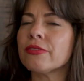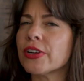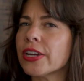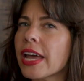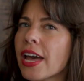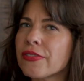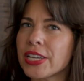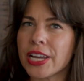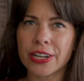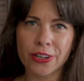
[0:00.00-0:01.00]
very
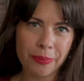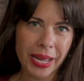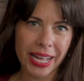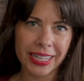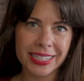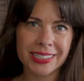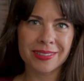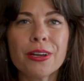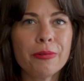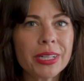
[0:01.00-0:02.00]
heavy on your palate.
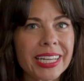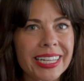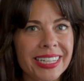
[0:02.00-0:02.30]
We'll get